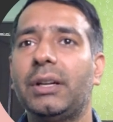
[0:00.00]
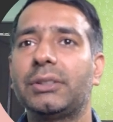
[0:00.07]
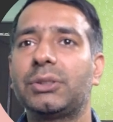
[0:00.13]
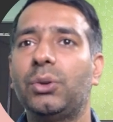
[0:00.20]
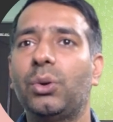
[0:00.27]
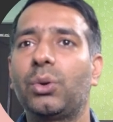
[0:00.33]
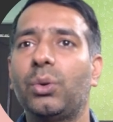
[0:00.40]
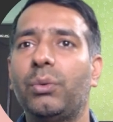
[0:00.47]
So
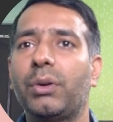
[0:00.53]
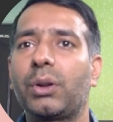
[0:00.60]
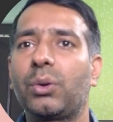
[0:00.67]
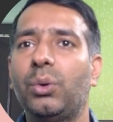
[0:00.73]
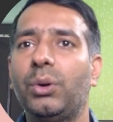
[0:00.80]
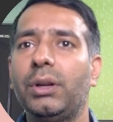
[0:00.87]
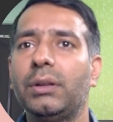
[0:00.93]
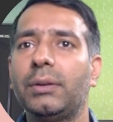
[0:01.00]
let's go
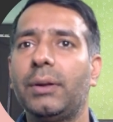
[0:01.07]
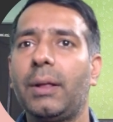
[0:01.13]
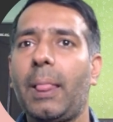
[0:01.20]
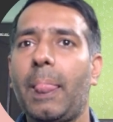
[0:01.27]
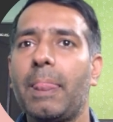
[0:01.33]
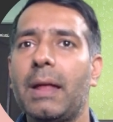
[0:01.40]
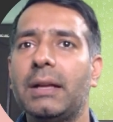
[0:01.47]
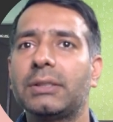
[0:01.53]
over code.
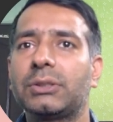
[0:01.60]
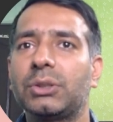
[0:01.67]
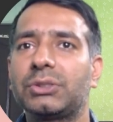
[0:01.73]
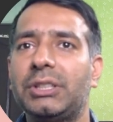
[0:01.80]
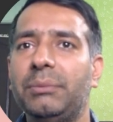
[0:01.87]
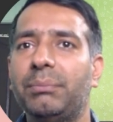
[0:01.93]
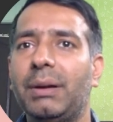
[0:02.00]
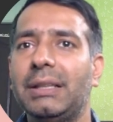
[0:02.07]

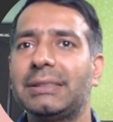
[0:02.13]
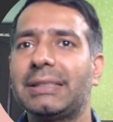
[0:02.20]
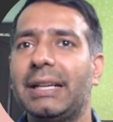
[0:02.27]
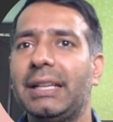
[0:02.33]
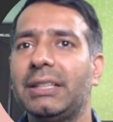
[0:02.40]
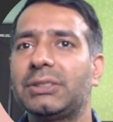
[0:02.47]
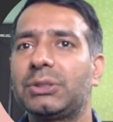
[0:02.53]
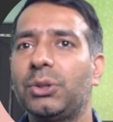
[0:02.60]
So symbol
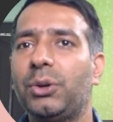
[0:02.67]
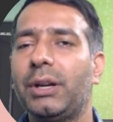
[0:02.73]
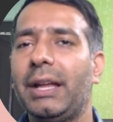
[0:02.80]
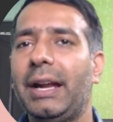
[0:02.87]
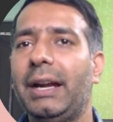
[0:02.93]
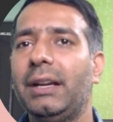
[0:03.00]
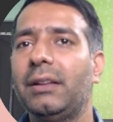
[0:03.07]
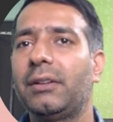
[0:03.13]
is getting
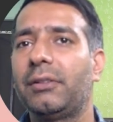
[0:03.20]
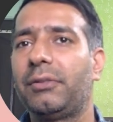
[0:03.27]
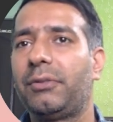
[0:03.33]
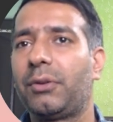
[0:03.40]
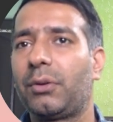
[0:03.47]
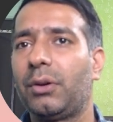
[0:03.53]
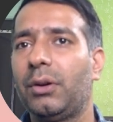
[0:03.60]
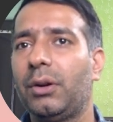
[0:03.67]
stored, and
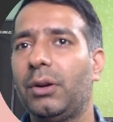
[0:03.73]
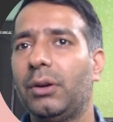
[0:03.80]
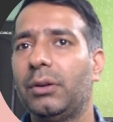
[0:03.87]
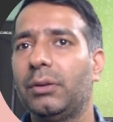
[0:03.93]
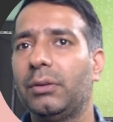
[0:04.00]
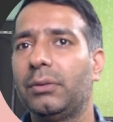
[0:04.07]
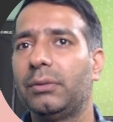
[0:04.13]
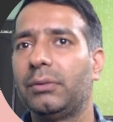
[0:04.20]

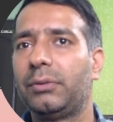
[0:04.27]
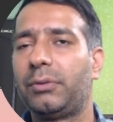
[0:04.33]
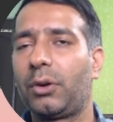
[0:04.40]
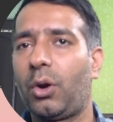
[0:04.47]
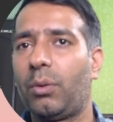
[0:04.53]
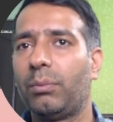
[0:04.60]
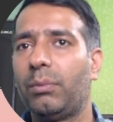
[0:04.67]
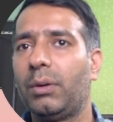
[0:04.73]

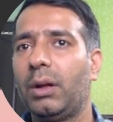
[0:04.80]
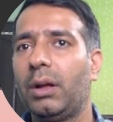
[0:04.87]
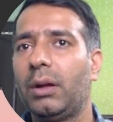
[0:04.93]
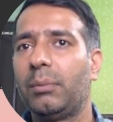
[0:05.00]
from